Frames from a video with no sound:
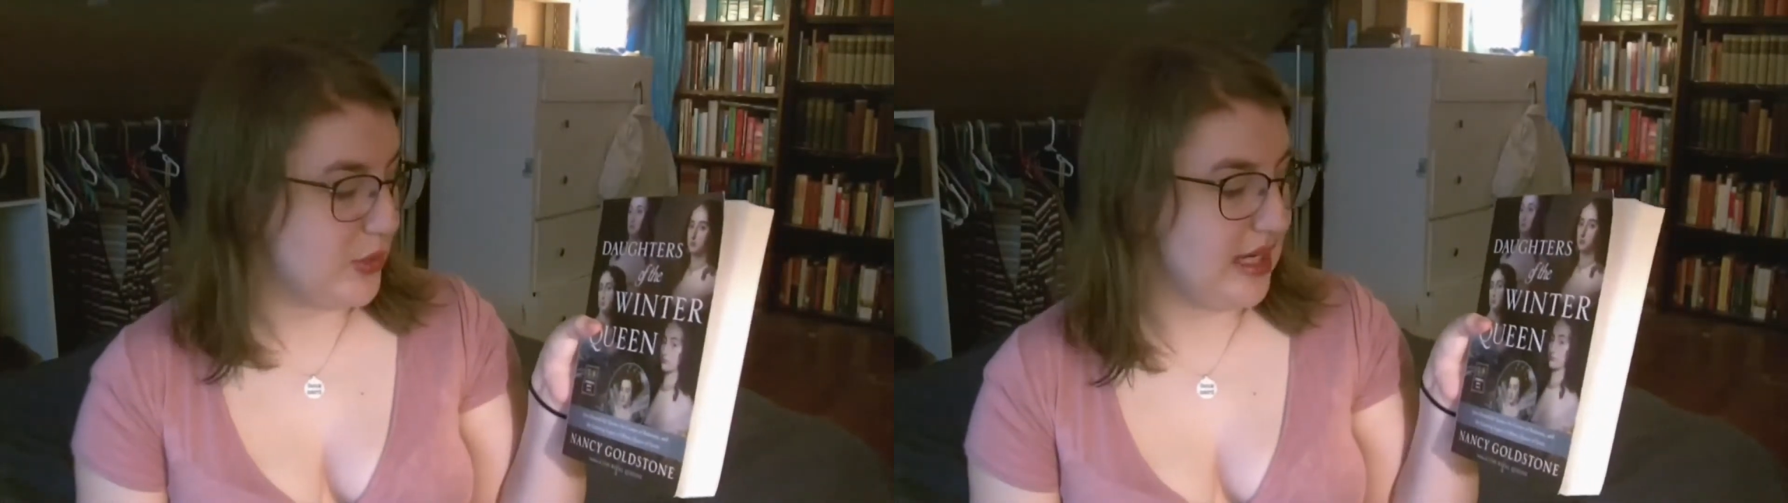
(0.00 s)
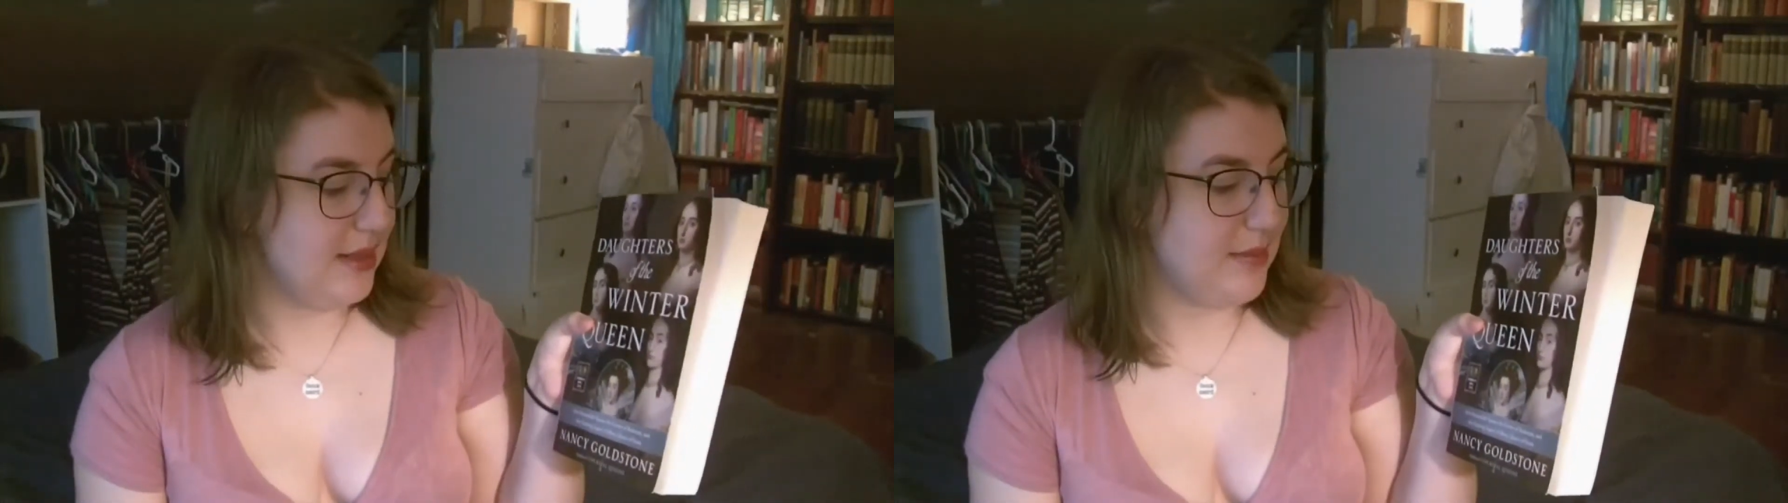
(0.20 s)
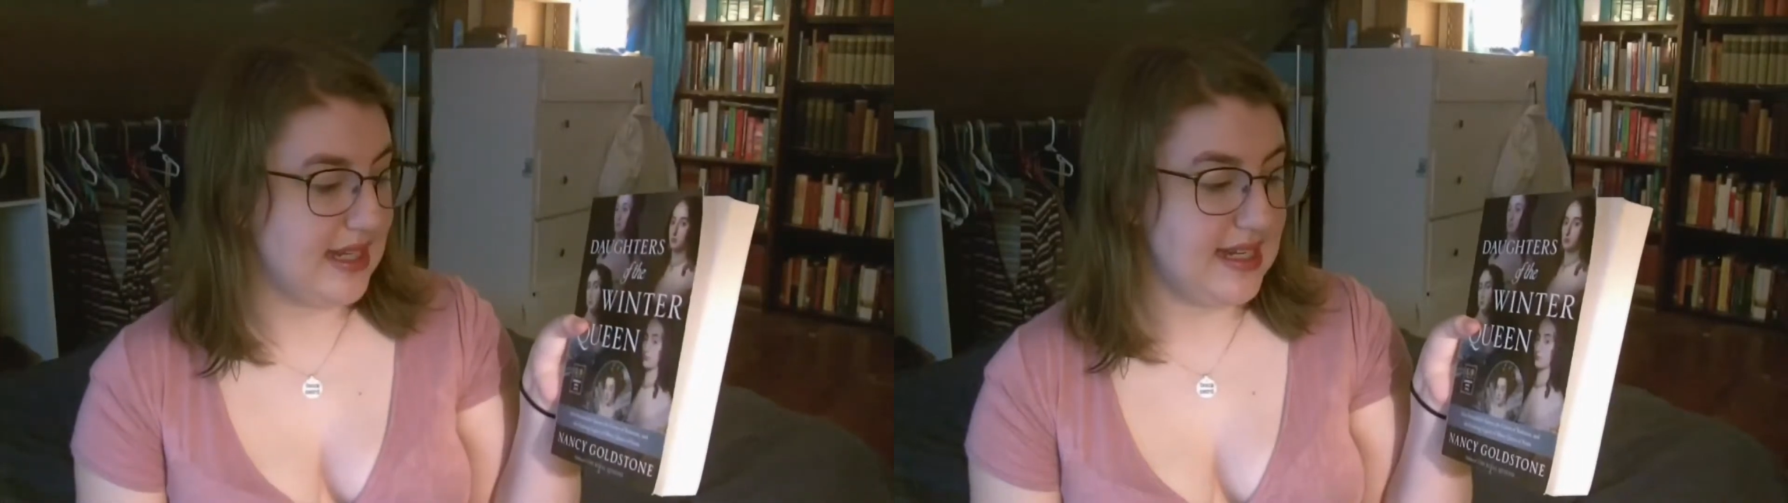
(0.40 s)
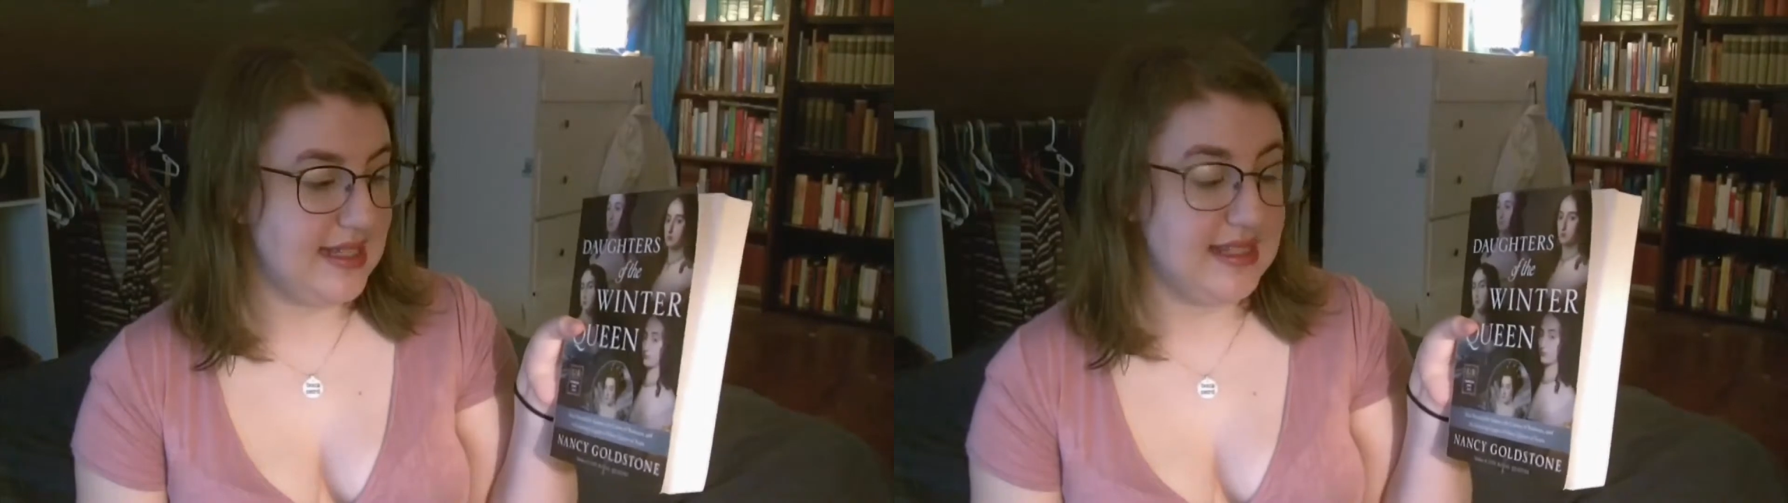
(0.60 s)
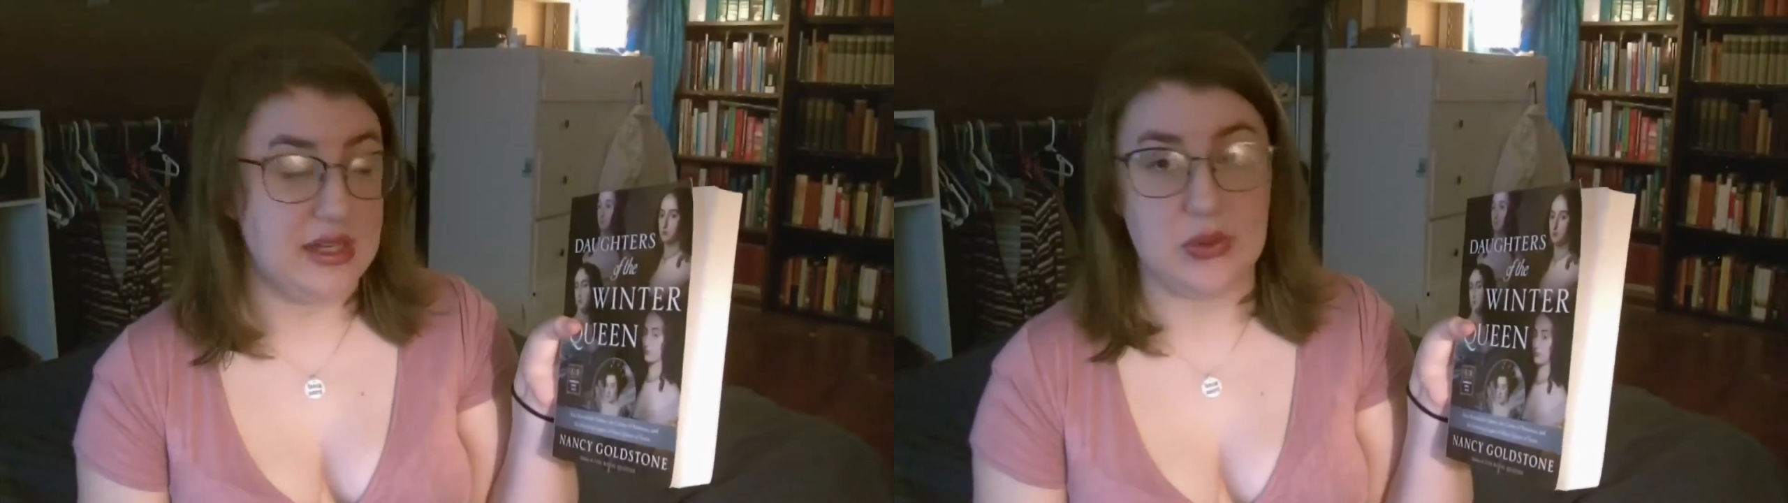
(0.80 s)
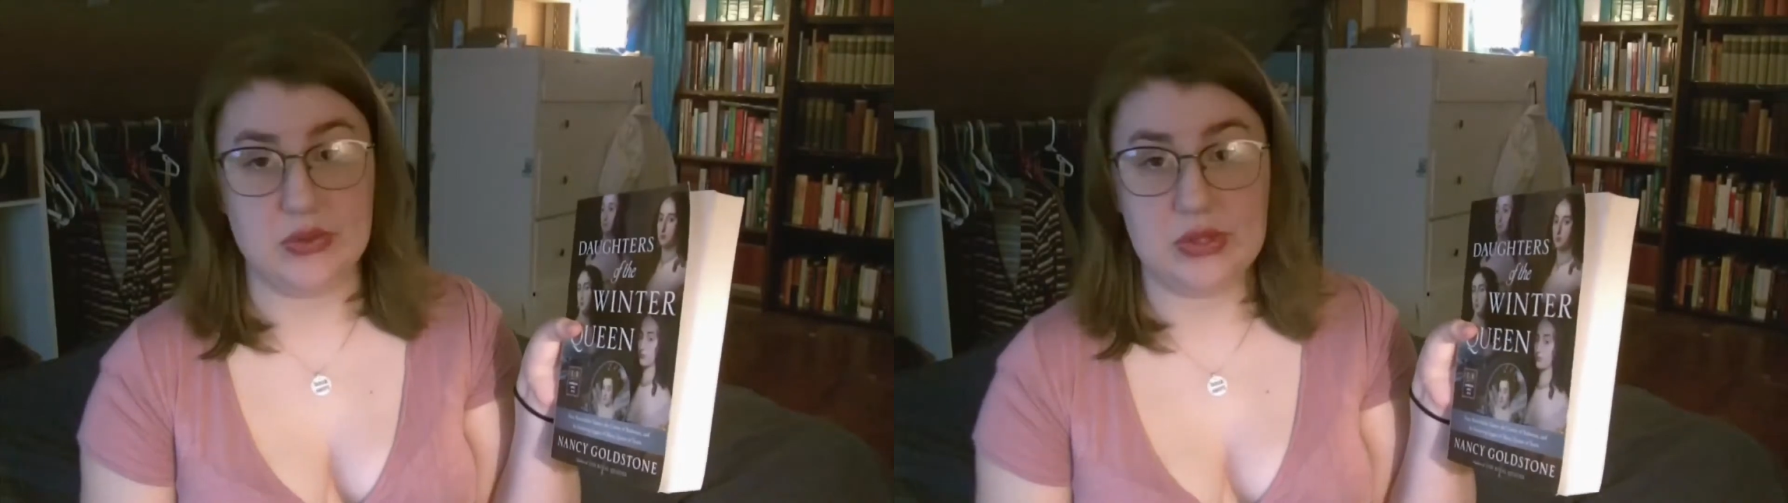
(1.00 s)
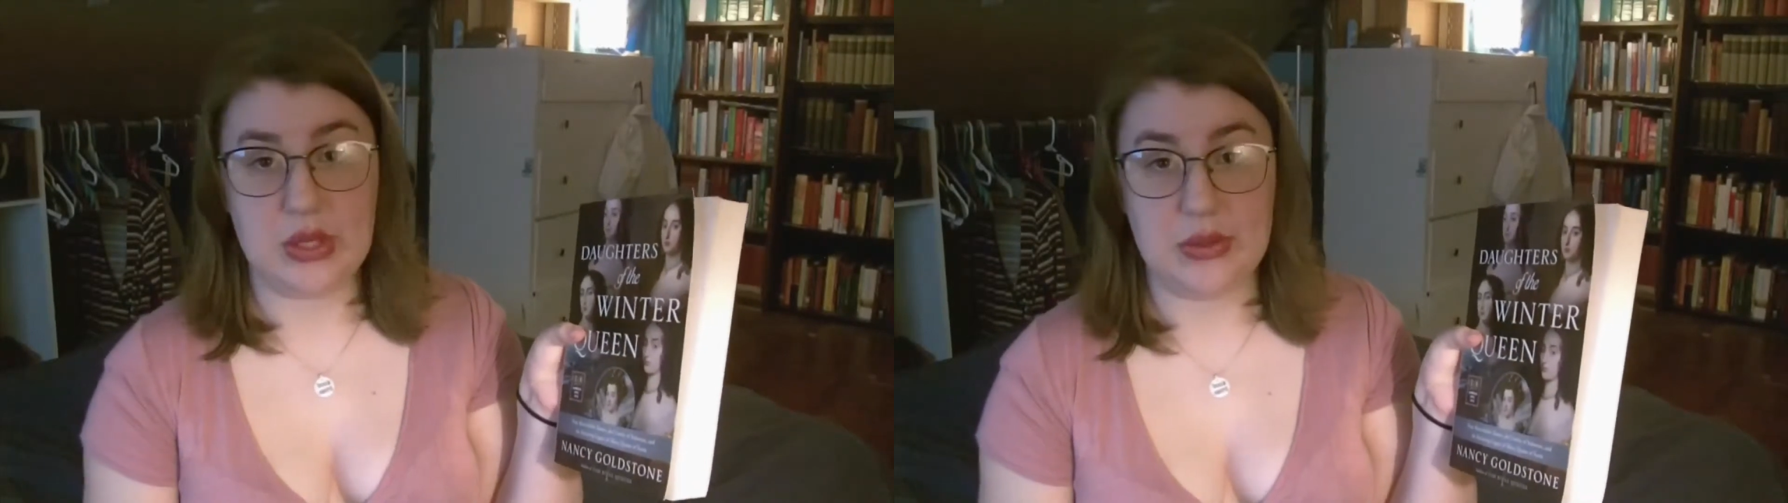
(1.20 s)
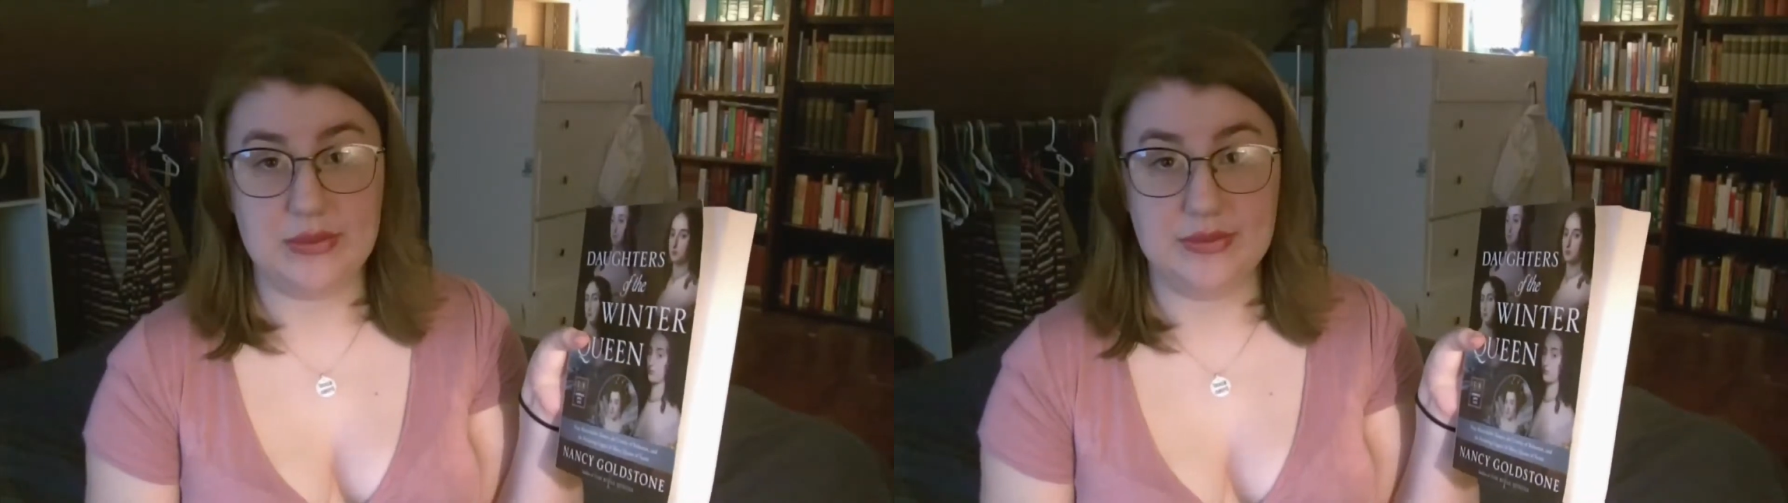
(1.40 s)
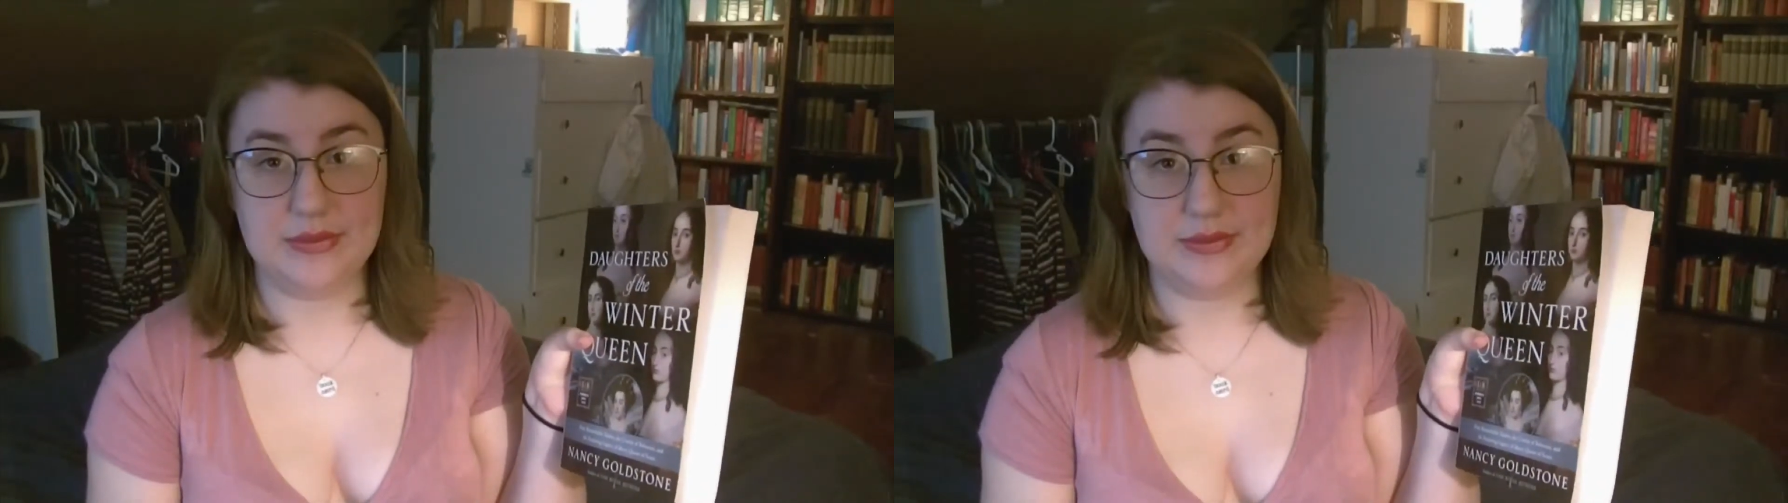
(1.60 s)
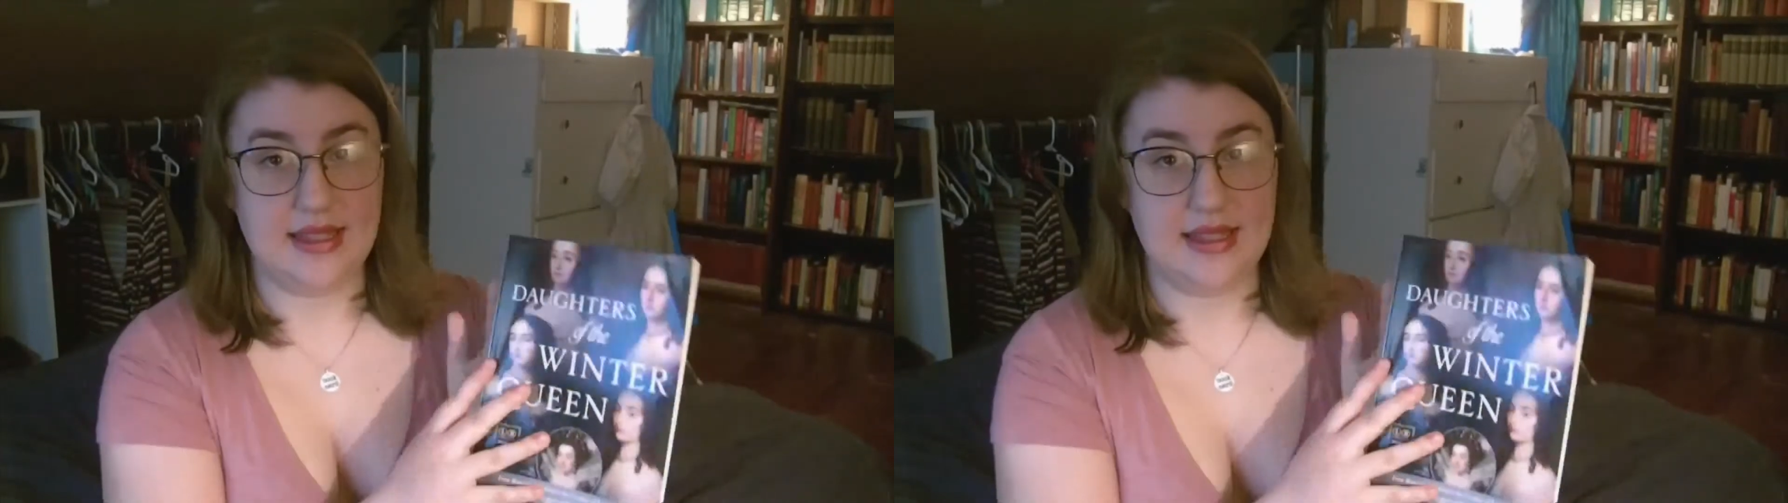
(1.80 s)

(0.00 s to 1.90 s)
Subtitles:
Queen by Nancy Coldstone.